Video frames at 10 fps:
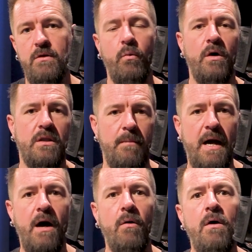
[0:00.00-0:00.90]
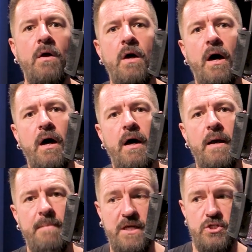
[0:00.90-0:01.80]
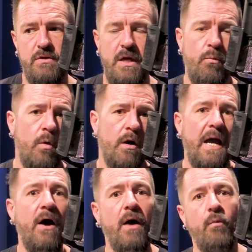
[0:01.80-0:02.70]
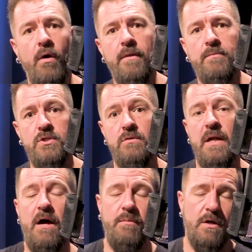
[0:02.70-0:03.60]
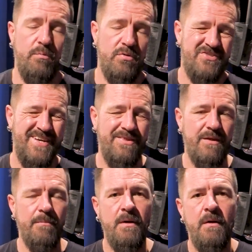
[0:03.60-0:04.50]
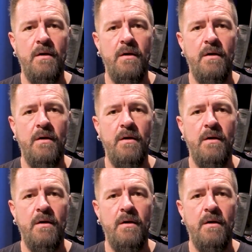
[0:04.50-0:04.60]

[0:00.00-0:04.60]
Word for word: I need to work them out uh, and make sure they work how I want them to and how I'm going to present them.